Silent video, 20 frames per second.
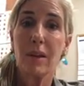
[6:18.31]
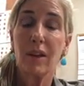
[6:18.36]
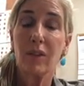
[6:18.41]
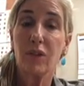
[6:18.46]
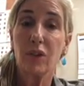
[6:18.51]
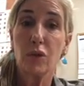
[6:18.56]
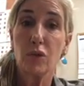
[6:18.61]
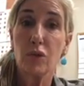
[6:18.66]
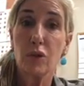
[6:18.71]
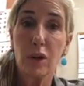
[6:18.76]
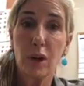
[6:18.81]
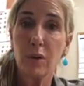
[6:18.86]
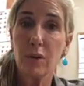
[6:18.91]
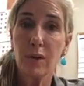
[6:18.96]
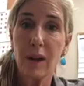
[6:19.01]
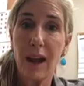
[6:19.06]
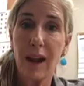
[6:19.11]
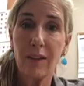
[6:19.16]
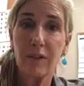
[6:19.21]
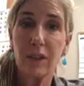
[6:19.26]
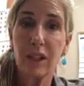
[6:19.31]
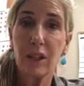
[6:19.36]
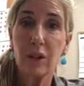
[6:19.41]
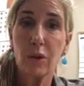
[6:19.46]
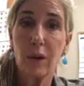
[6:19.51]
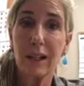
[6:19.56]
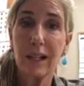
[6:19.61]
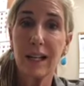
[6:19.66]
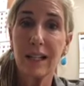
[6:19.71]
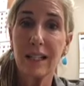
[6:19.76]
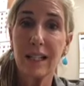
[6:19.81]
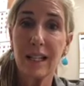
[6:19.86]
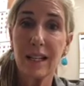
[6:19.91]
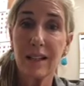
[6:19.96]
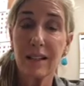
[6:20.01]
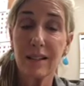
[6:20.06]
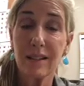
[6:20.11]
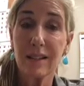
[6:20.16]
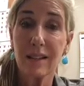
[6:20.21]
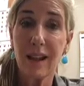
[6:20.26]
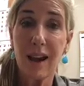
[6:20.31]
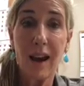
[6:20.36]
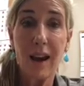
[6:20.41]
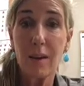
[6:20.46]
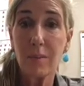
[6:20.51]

If you don't have any great ideas,